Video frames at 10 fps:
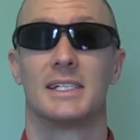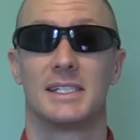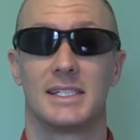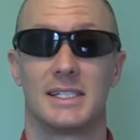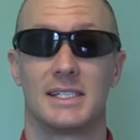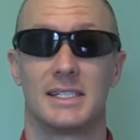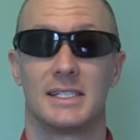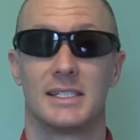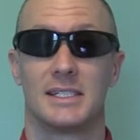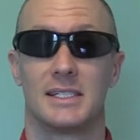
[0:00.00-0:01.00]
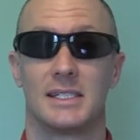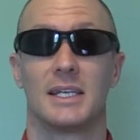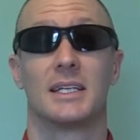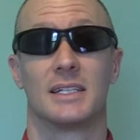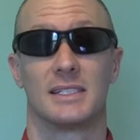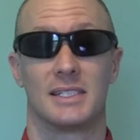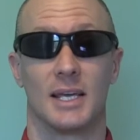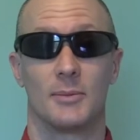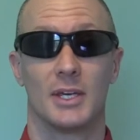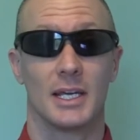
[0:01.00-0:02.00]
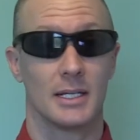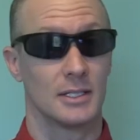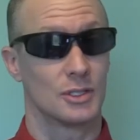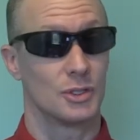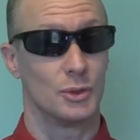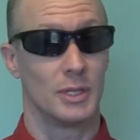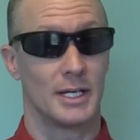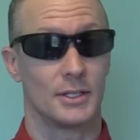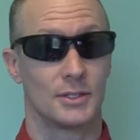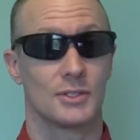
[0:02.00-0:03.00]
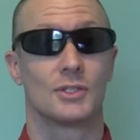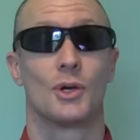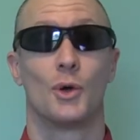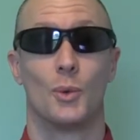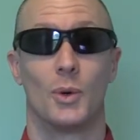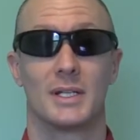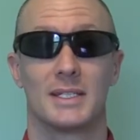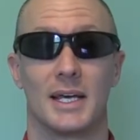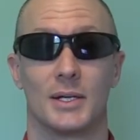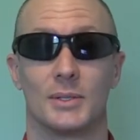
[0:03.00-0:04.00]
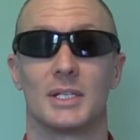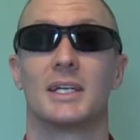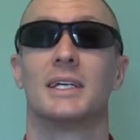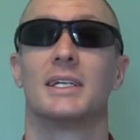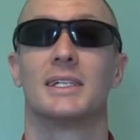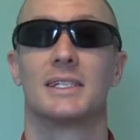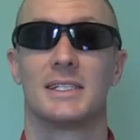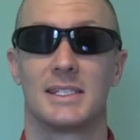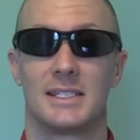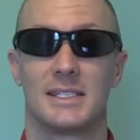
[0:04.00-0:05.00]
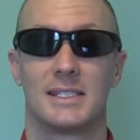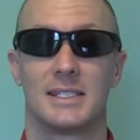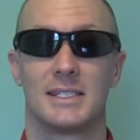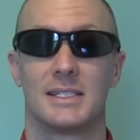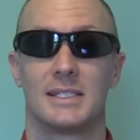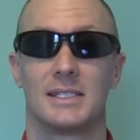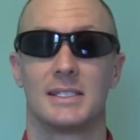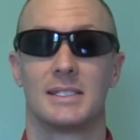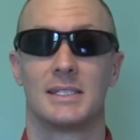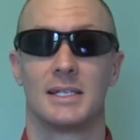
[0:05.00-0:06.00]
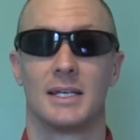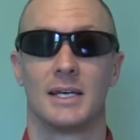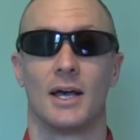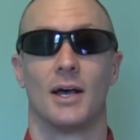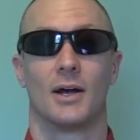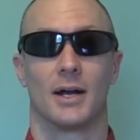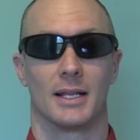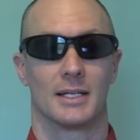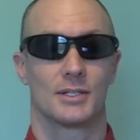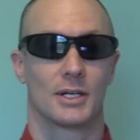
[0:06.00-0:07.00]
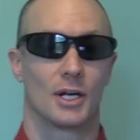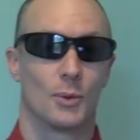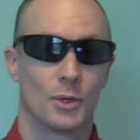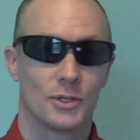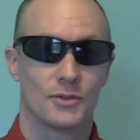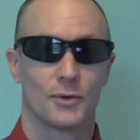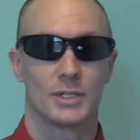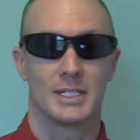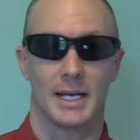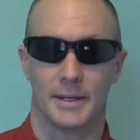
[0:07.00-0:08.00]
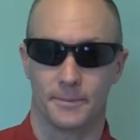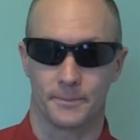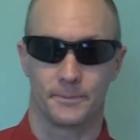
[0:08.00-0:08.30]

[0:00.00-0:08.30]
S. Same thing, two letters, one sound. S. All right, let's look at our words for today.